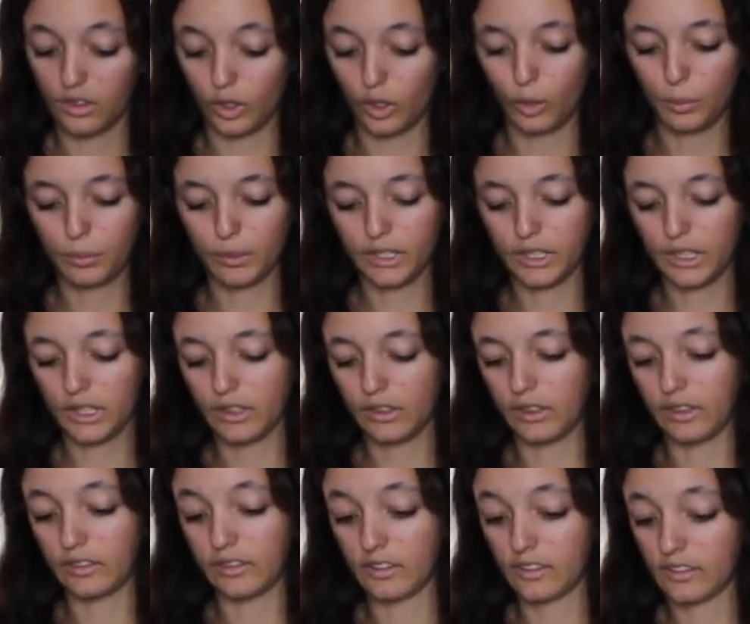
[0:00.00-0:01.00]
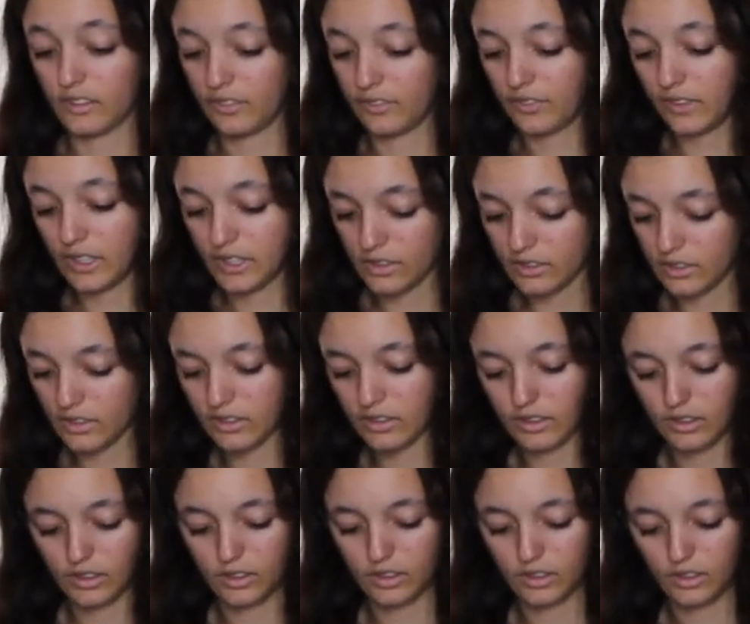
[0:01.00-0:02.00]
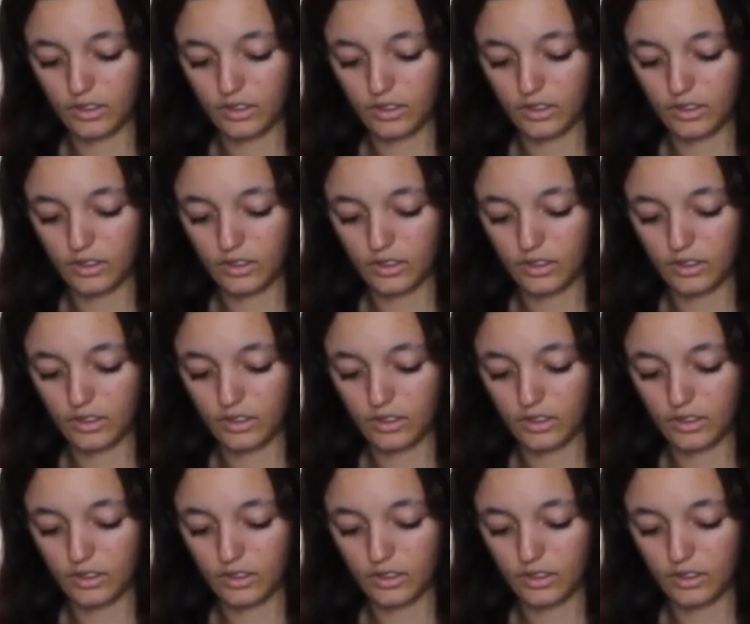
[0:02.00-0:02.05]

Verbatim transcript: Hoping that this fits.